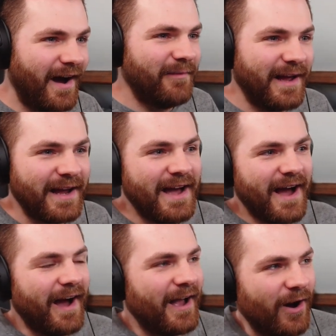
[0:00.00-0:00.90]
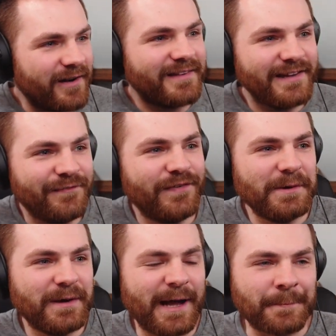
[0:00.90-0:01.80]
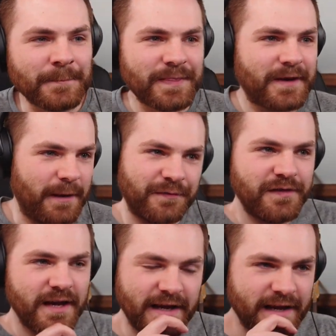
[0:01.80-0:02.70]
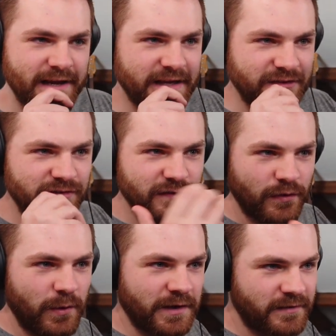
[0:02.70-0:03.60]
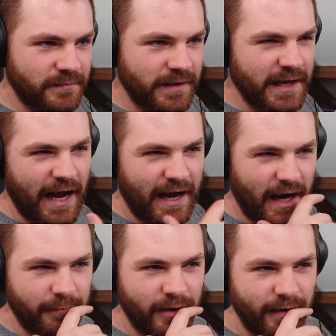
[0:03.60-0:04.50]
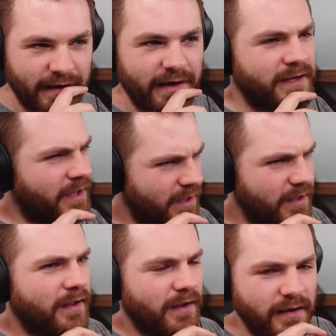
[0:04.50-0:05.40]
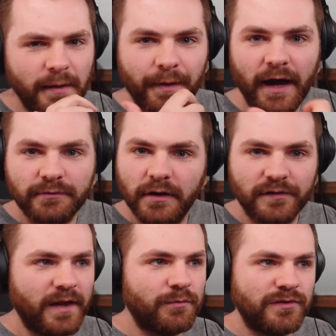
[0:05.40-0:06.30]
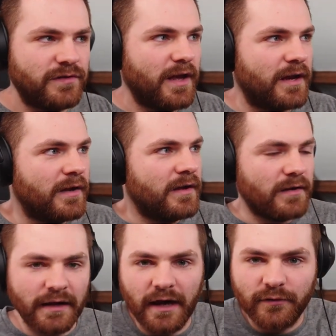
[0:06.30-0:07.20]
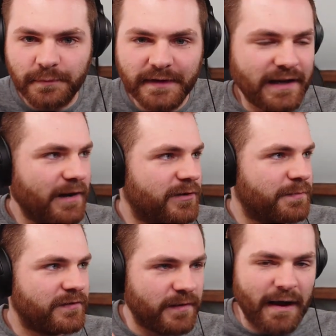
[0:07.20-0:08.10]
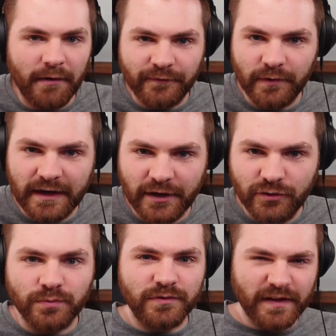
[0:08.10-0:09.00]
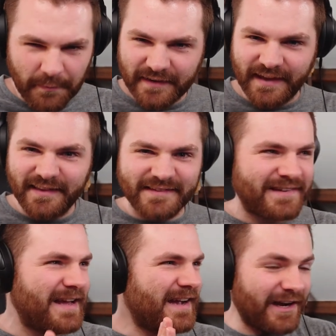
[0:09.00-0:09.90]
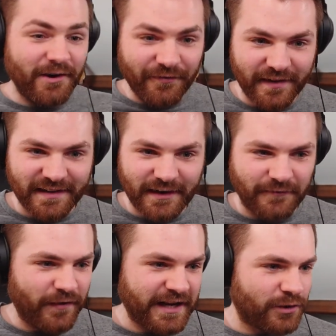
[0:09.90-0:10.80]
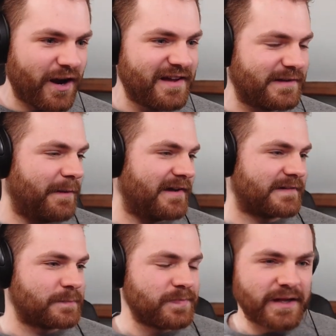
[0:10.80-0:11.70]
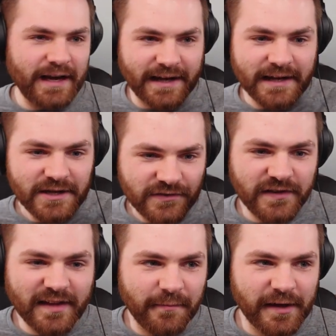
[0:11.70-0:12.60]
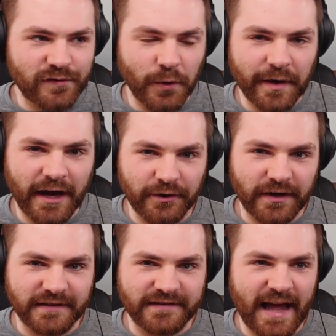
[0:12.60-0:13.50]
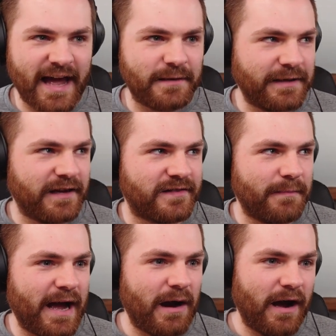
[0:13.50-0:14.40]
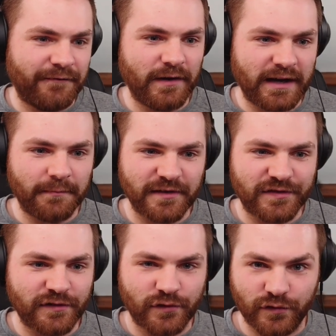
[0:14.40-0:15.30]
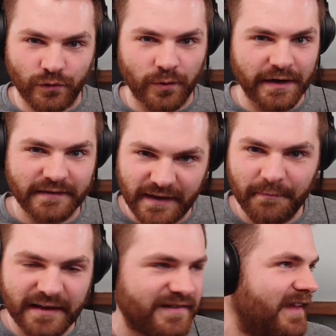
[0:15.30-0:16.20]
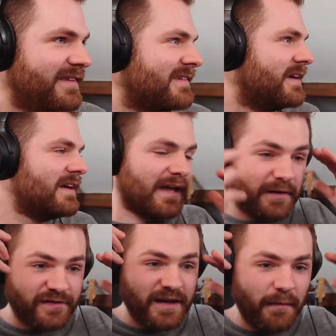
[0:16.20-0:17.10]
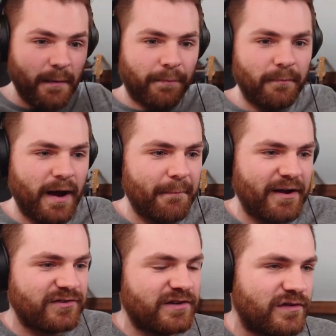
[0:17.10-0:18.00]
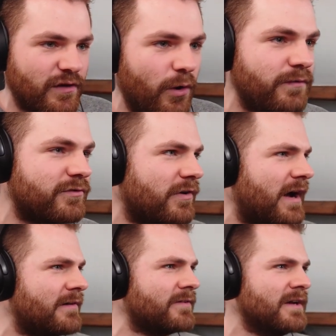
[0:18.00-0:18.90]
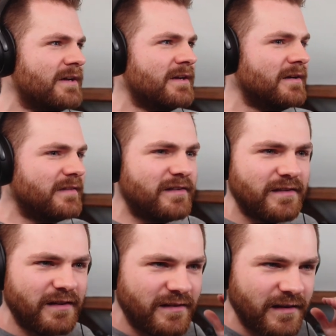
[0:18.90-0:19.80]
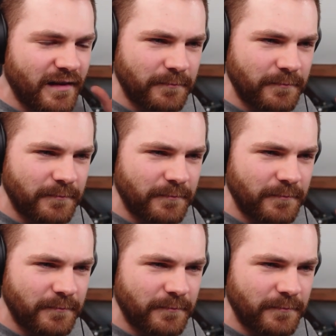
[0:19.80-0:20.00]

I'm like, I honestly feel like I'm sitting here and she's talking to me and I'm going like, yeah, yeah, yeah, but I don't understand what she's saying. Like, I don't speak the language, but somehow I feel like I do. Does that make sense? I don't know if I sound like a fucking crazy person. Like, she's telling me a story I don't understand, but yet somehow I feel like I'm listening to the story. Does that make sense? Like, it's sending my, my imagination to overdrive. This is, this,